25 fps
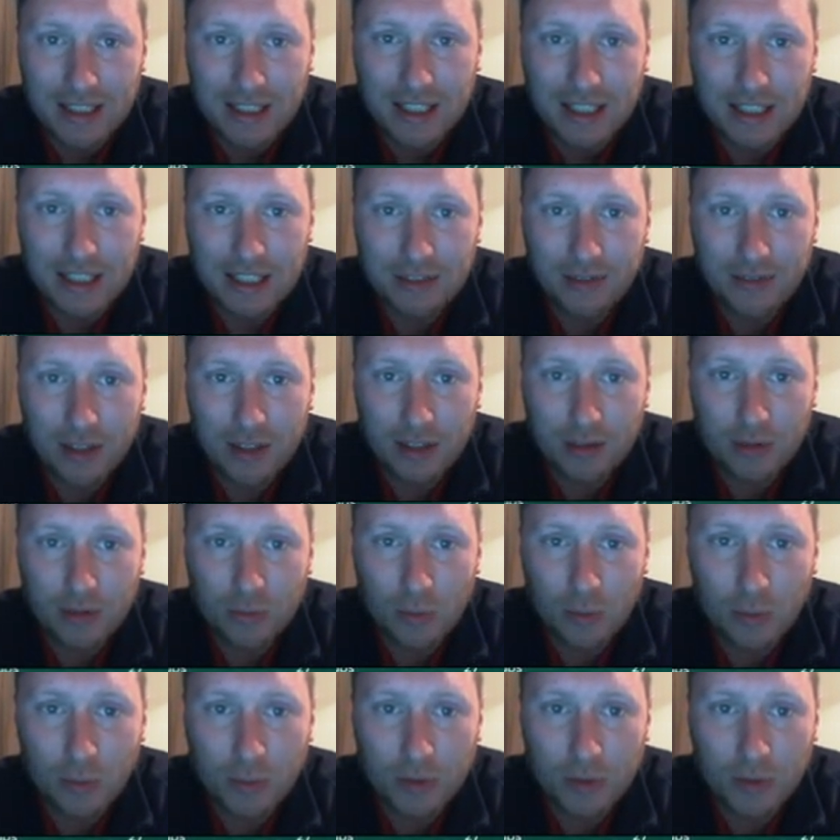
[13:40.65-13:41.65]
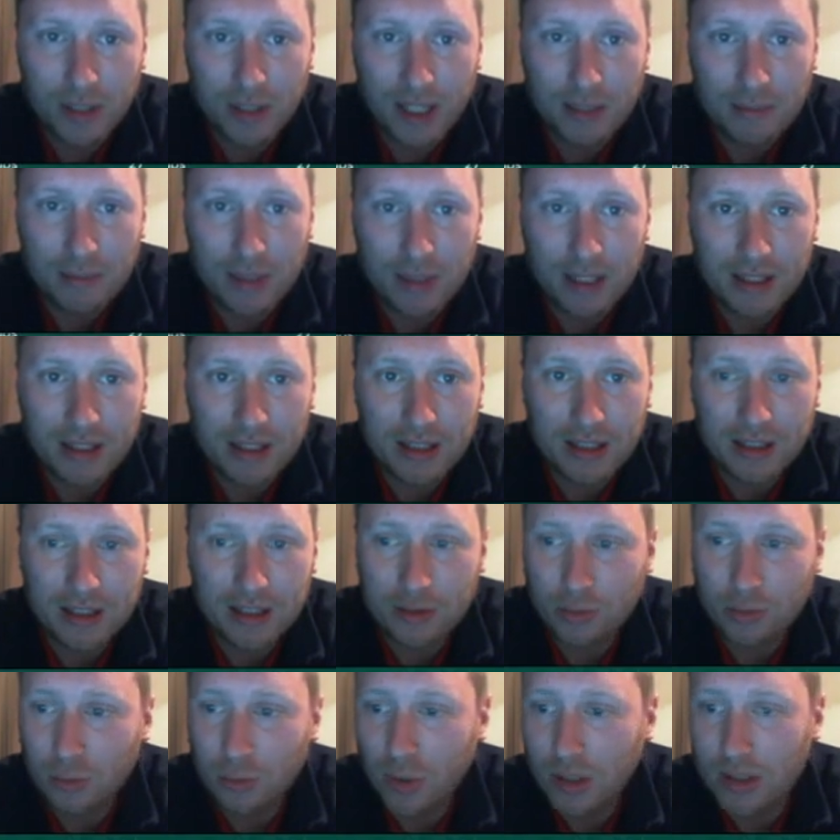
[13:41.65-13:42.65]
He's valued at 1.8 million and
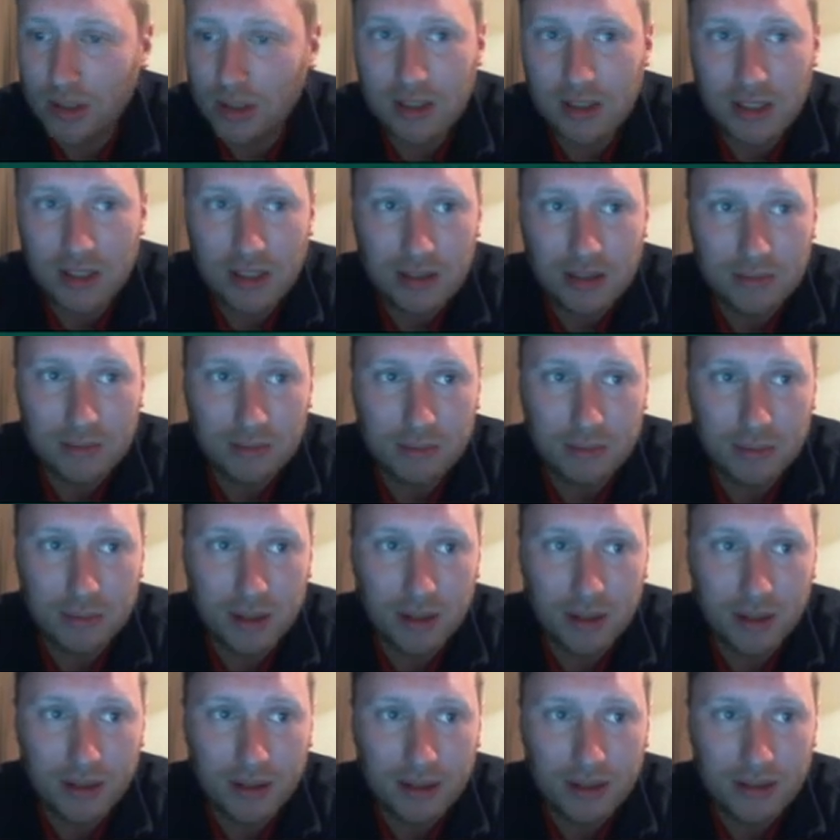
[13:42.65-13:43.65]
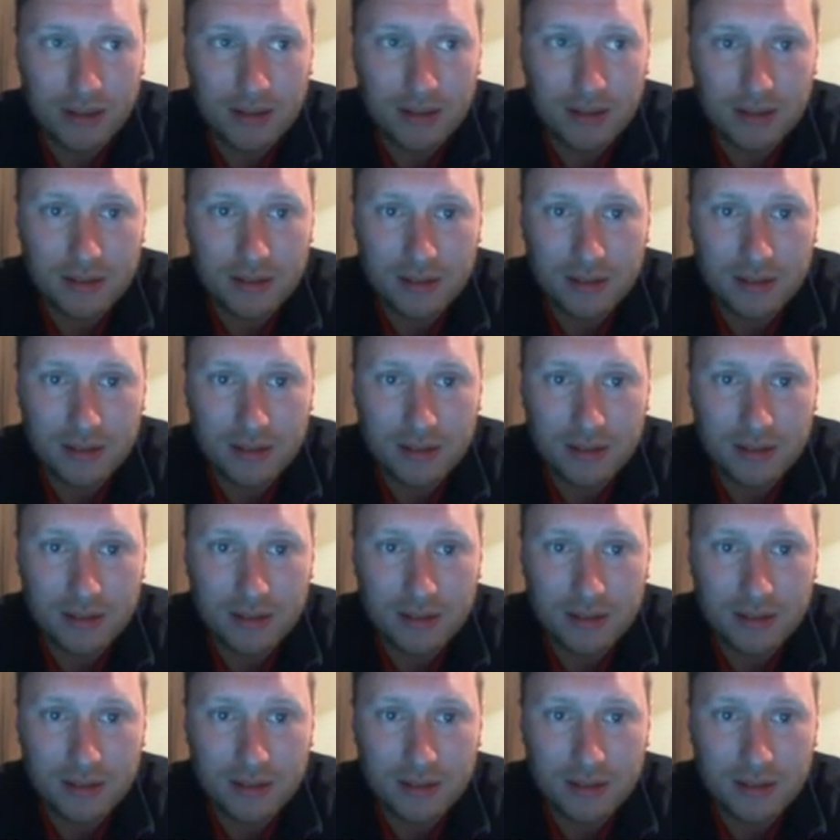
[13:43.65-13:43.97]
is wanted by